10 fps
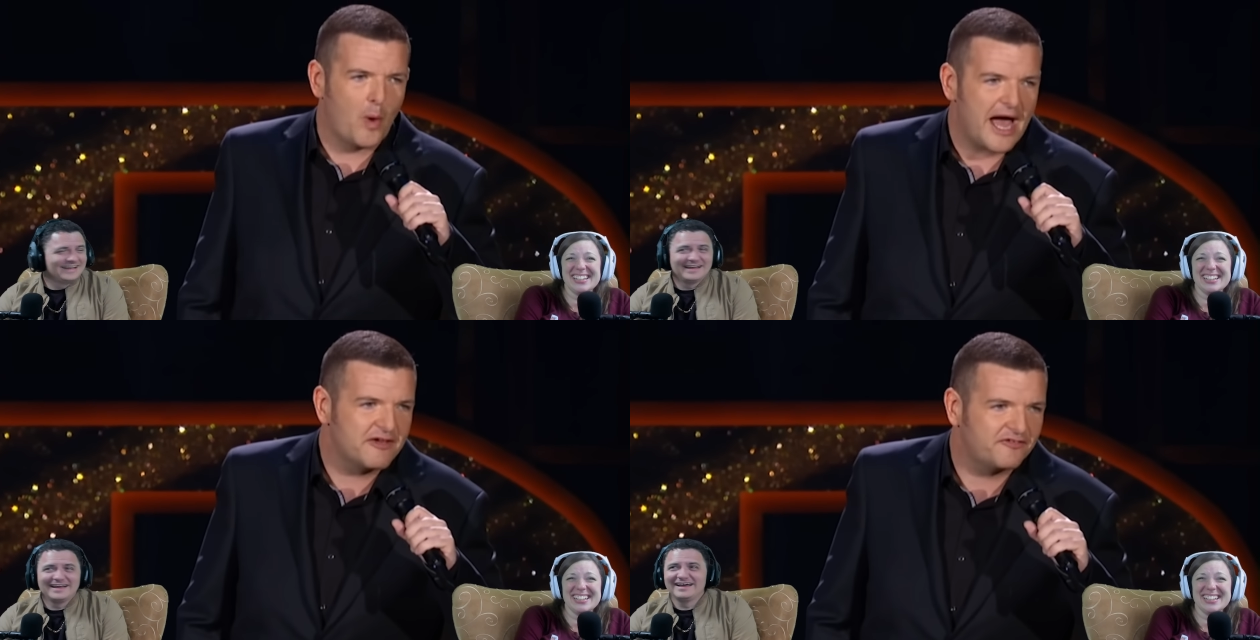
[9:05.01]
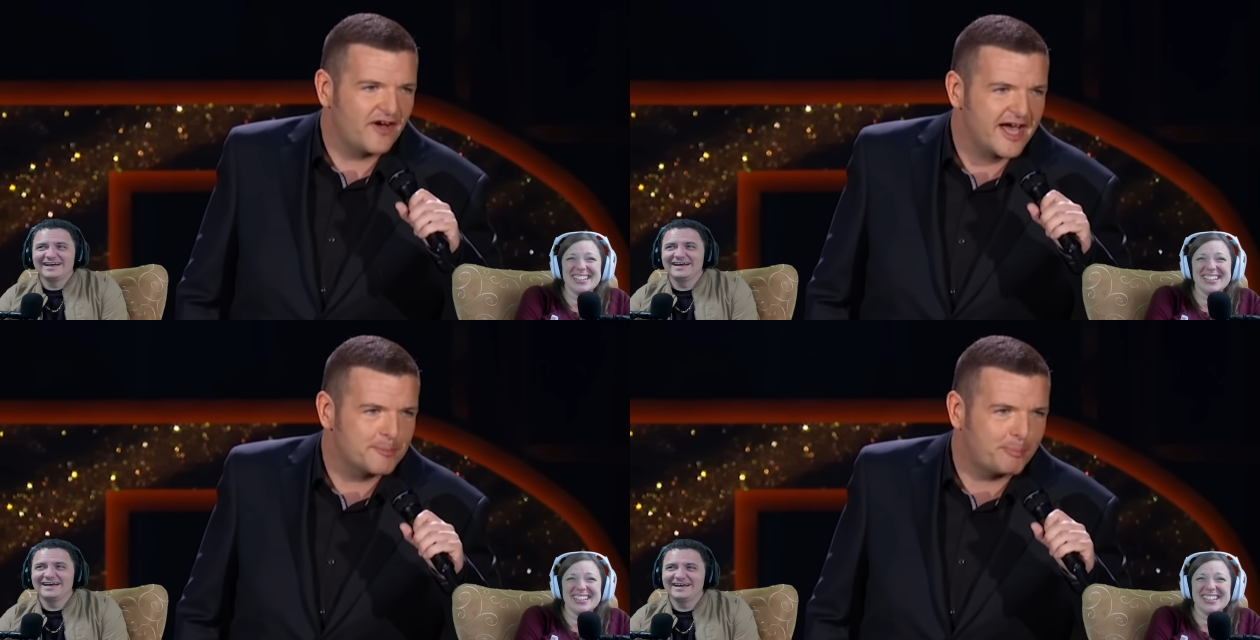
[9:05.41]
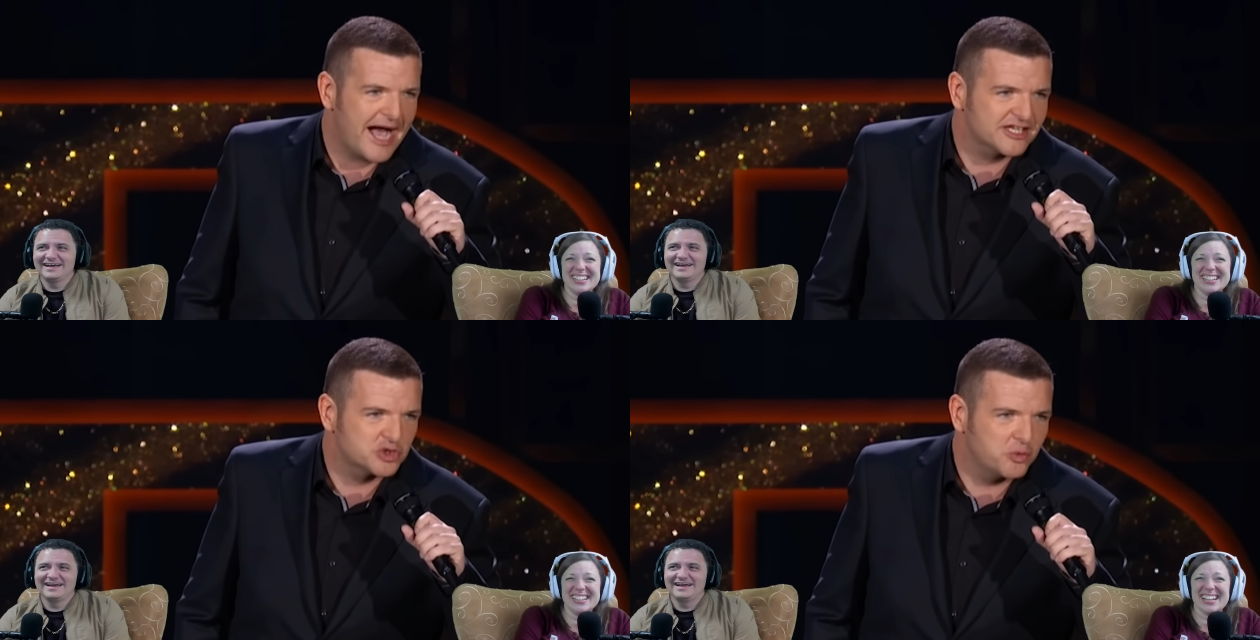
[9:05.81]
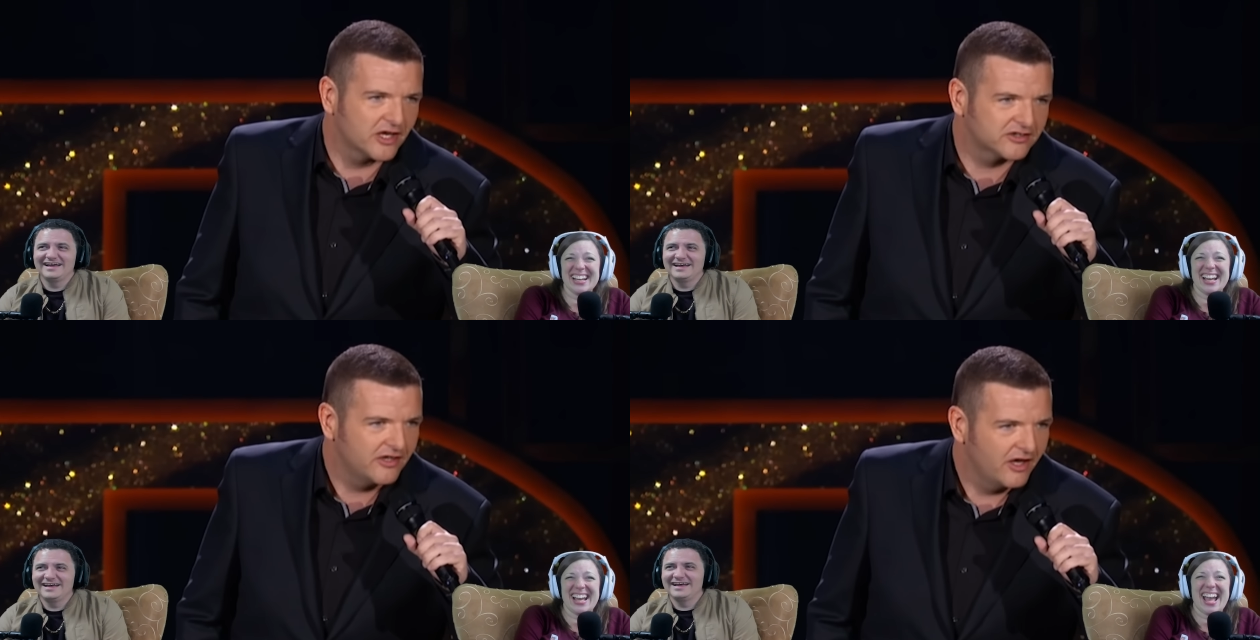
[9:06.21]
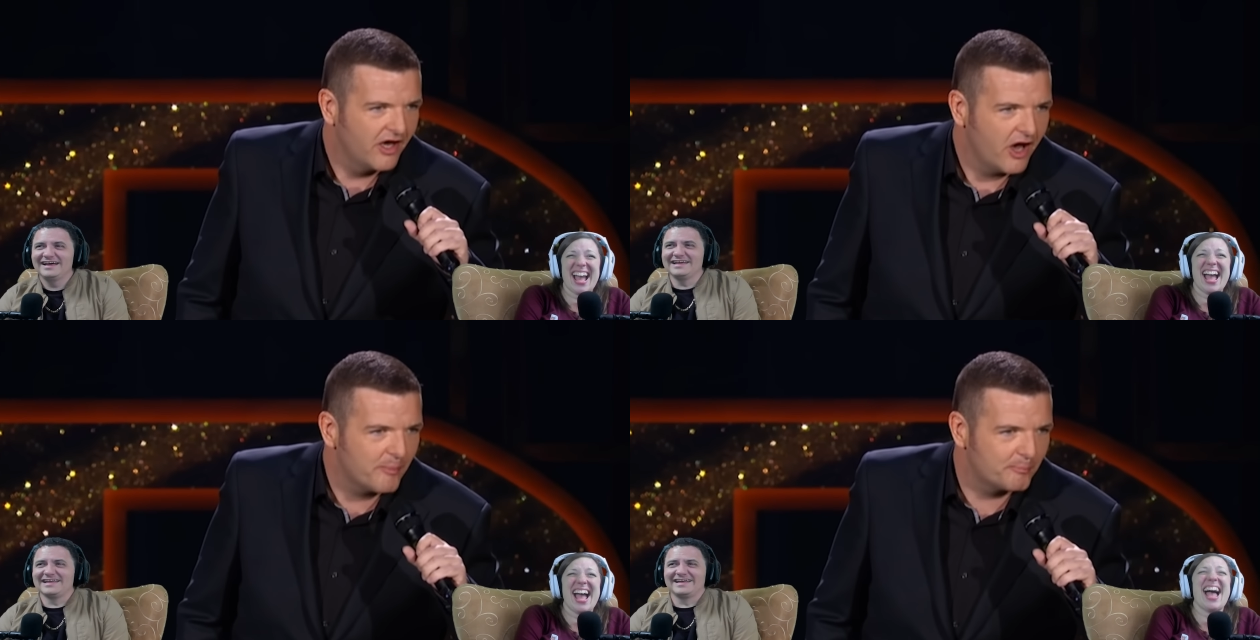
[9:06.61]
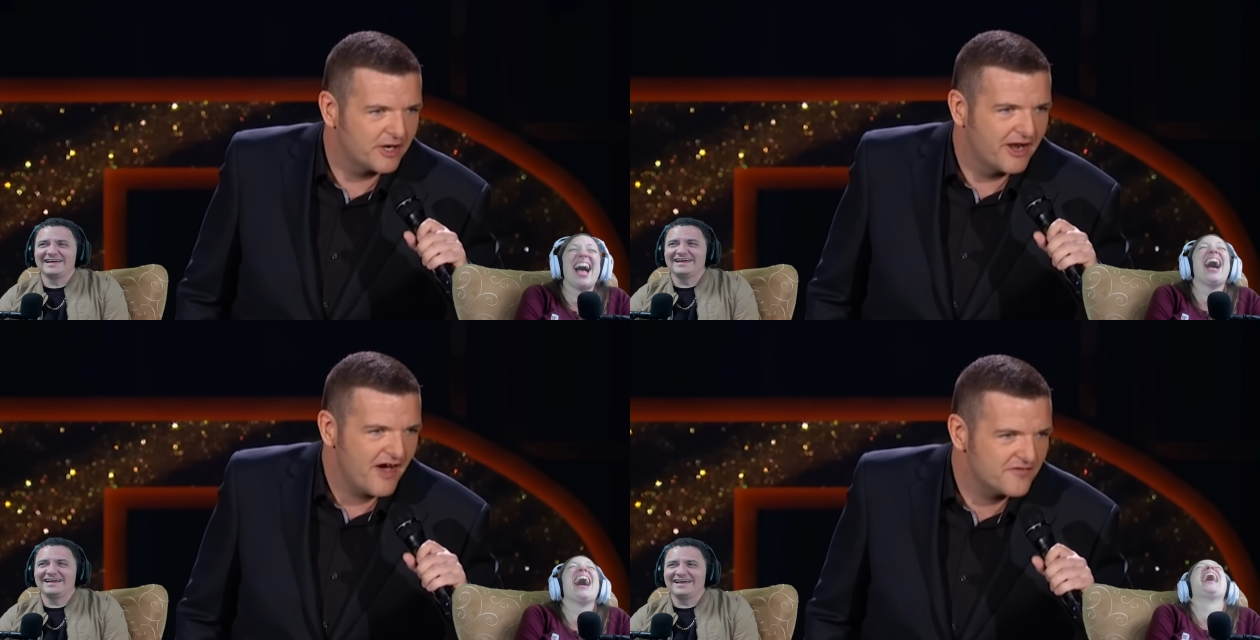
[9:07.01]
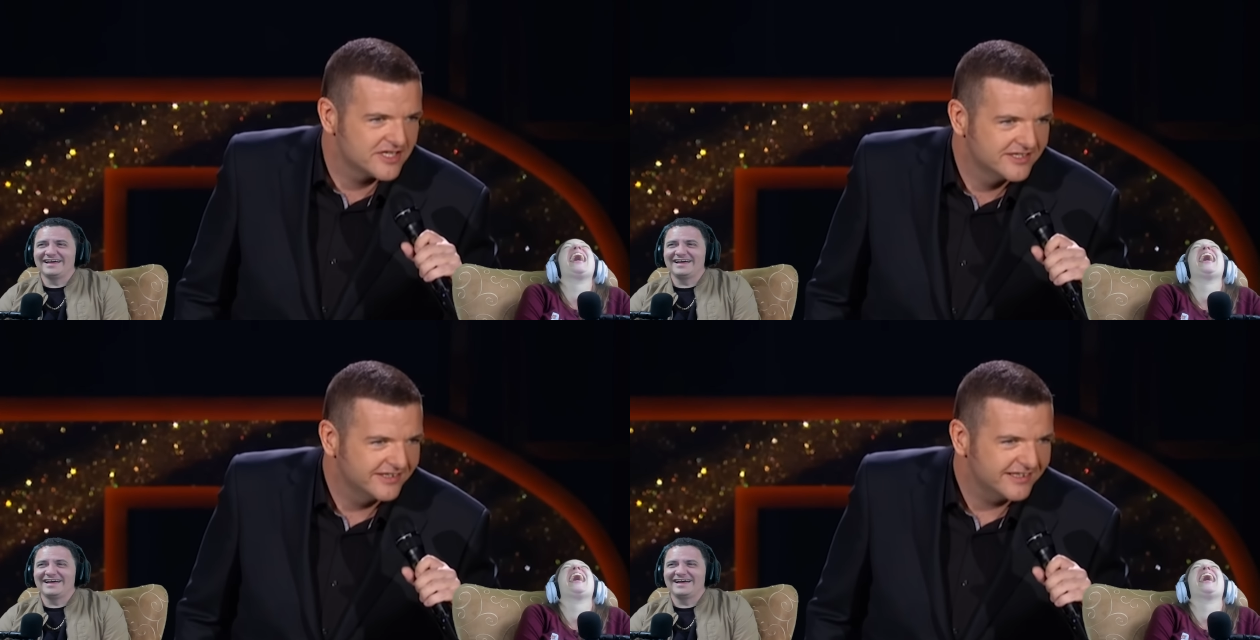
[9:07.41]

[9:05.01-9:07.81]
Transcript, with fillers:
Speaker 1: Wi-Fi password up in heaven.